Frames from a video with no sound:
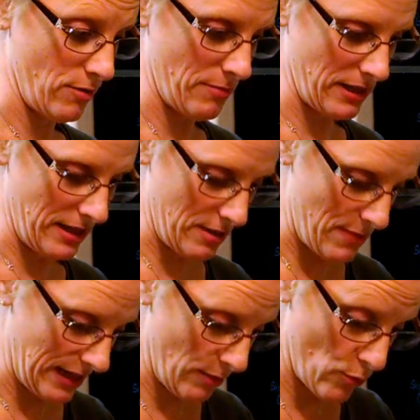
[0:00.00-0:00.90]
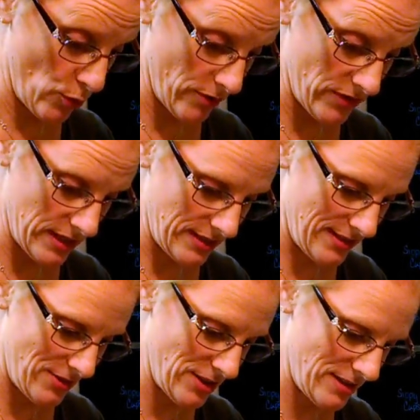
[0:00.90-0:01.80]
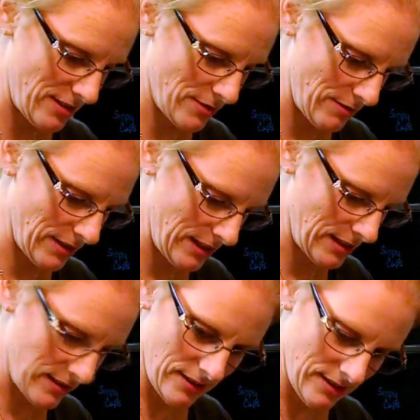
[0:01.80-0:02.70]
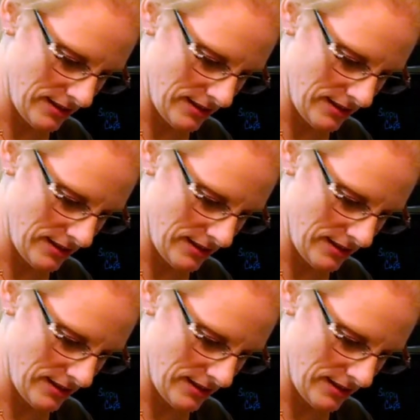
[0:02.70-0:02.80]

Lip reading: I'm going to end up making more of this just so that we can,